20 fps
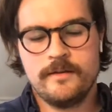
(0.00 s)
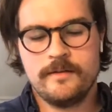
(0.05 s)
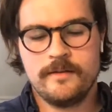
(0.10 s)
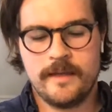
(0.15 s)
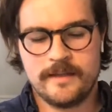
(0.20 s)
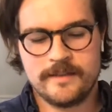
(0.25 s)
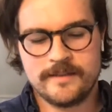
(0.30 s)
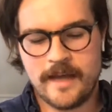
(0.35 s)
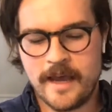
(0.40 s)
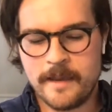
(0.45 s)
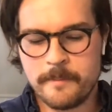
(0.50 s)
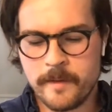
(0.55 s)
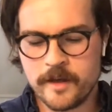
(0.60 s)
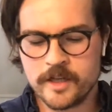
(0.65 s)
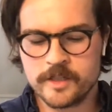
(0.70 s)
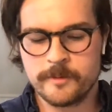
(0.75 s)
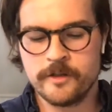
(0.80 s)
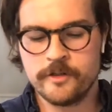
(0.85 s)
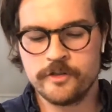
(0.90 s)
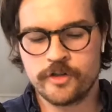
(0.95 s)
like time
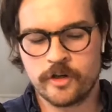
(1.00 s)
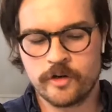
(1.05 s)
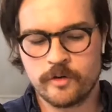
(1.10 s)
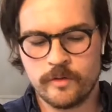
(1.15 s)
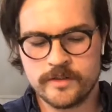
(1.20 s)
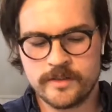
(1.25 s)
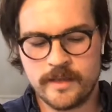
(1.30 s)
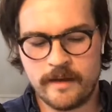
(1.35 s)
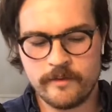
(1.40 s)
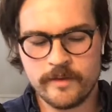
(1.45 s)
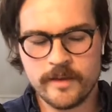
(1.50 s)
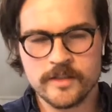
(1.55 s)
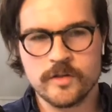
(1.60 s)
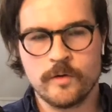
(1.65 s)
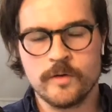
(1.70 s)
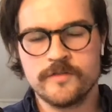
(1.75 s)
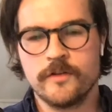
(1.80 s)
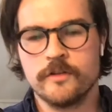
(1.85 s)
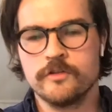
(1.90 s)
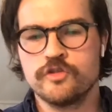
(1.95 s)
management in general is everything's
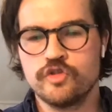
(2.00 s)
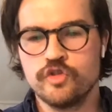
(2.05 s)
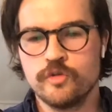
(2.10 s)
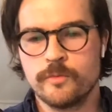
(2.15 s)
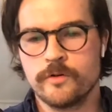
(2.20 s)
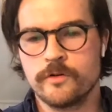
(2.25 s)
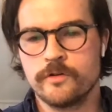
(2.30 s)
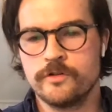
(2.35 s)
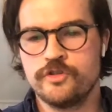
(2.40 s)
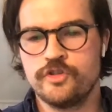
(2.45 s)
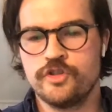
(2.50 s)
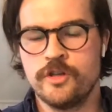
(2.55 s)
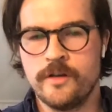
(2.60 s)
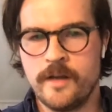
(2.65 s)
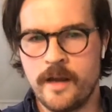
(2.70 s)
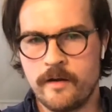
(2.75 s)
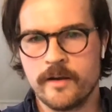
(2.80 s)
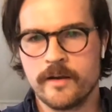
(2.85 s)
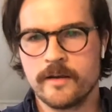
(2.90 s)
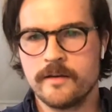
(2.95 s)
always felt super
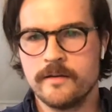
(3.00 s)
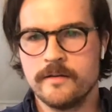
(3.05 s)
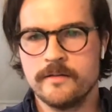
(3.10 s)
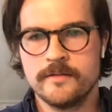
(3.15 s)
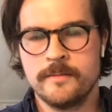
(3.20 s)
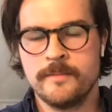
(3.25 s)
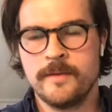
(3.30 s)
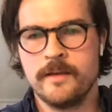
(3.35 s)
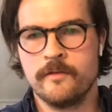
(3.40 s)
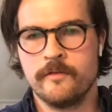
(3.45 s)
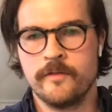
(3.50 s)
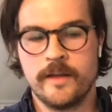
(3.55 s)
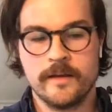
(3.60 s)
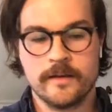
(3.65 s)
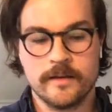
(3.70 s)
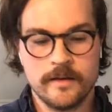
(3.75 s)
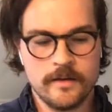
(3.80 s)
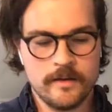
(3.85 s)
generic to me of like,